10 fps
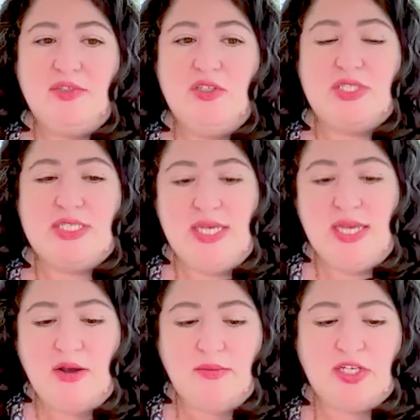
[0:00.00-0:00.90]
you'll see
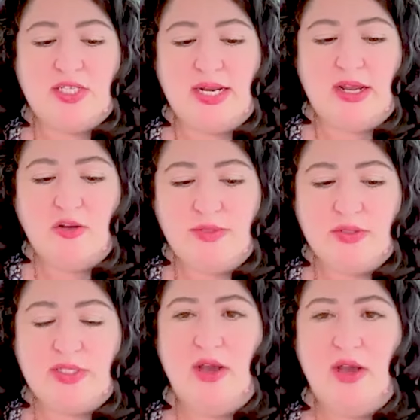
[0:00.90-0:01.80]
how much that helps
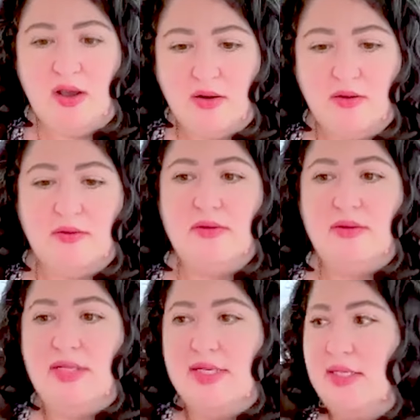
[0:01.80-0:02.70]
you see, oh,
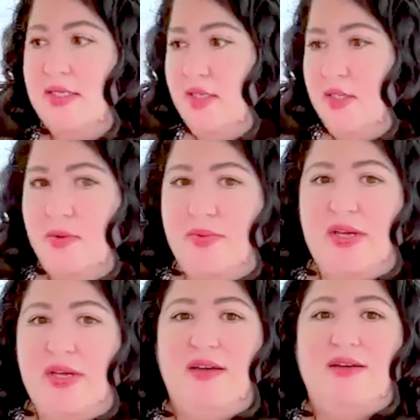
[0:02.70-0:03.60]
this decision
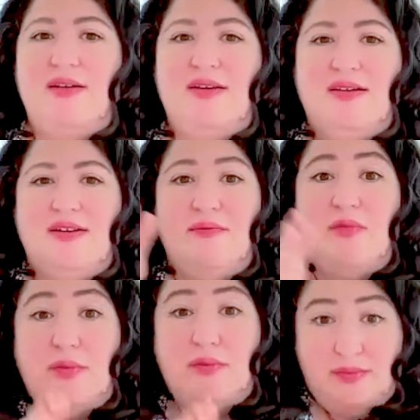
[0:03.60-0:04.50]

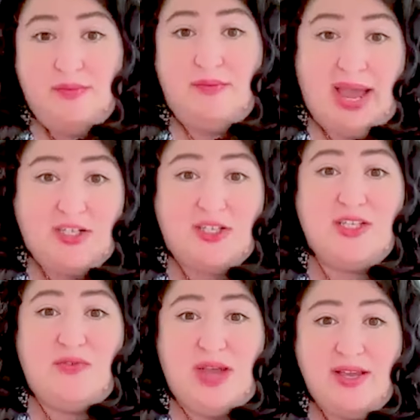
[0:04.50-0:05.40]
would match
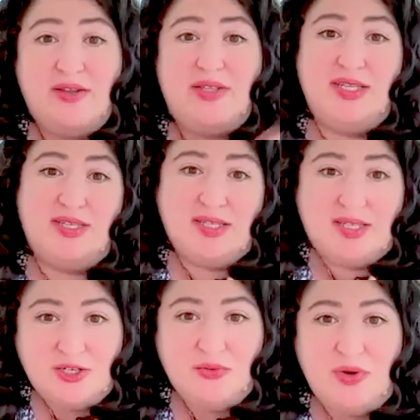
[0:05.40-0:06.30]
these values. This
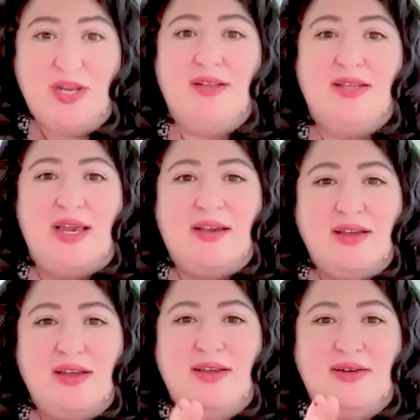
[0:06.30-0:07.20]
decision wouldn't. Like,
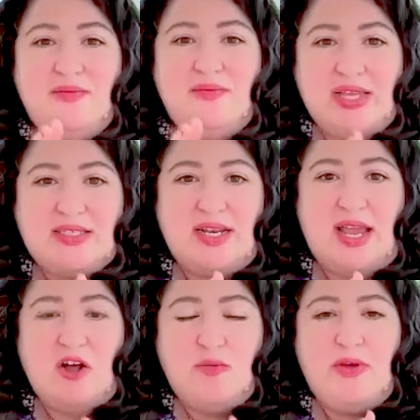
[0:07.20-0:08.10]
it's going
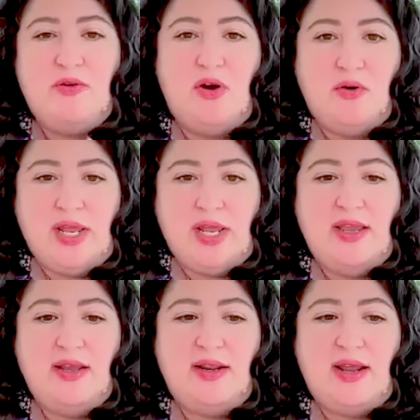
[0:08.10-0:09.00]
to help you hone
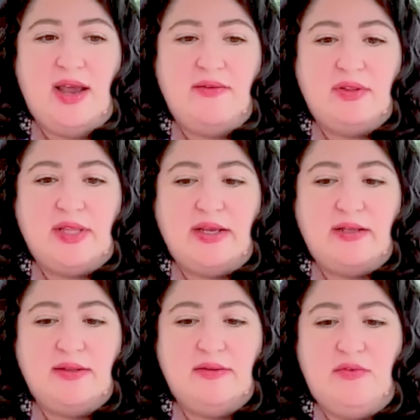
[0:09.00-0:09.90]
in and have a
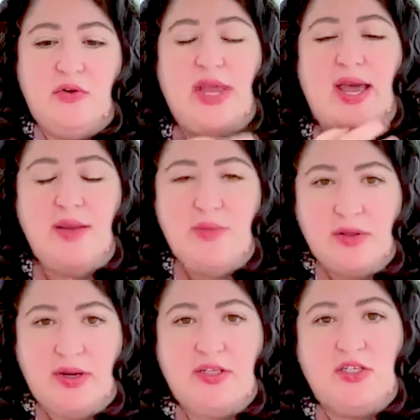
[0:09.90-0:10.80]
like
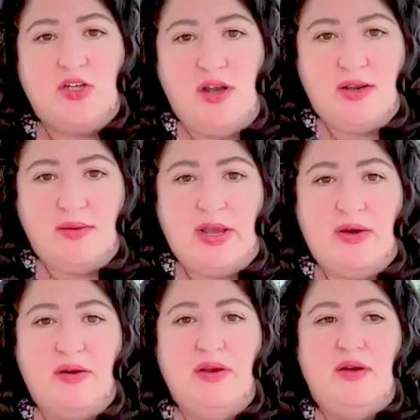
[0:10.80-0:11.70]
vocabulary to talk
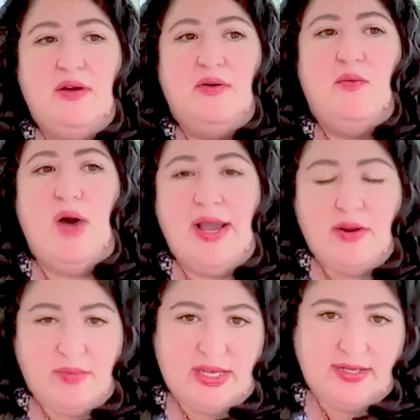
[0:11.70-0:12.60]
about why
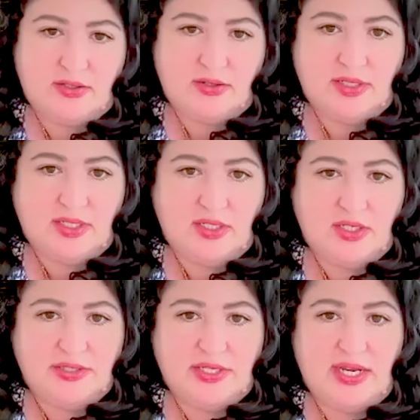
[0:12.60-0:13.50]
you're making certain
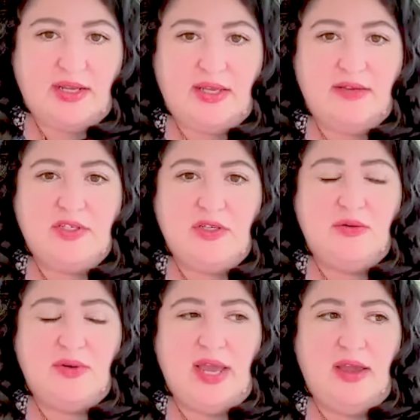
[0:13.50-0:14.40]
decisions. And it gives
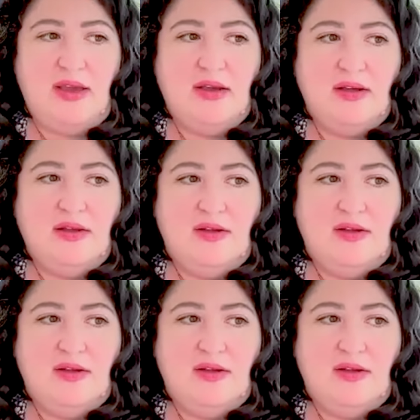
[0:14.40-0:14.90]
you a